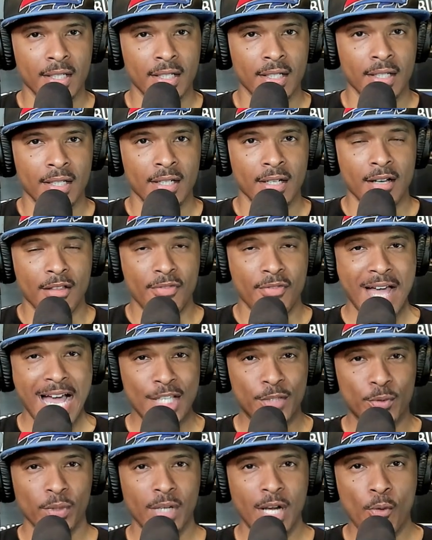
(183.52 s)
That's
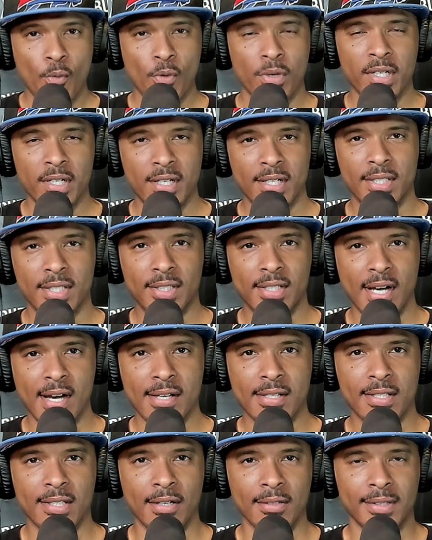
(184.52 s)
what I want to
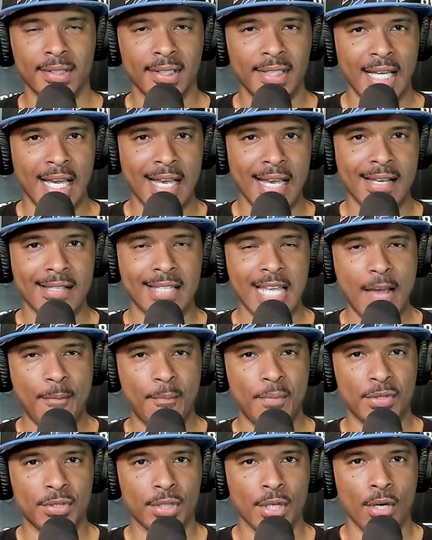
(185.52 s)
discuss on today's
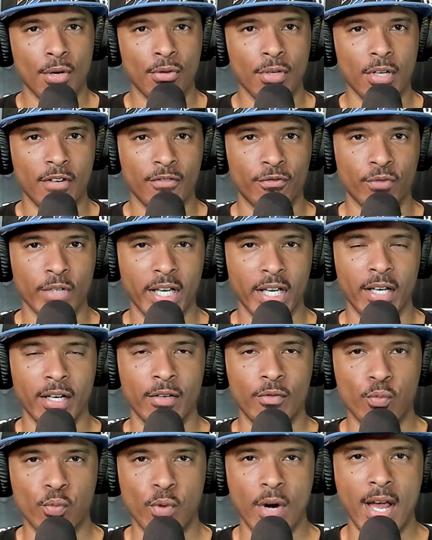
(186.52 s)
episode of
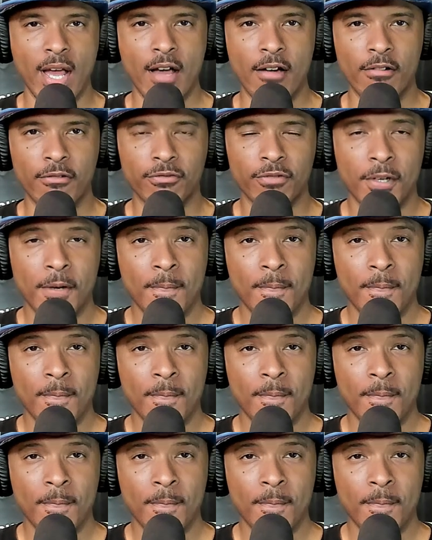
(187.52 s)
Rated Rev.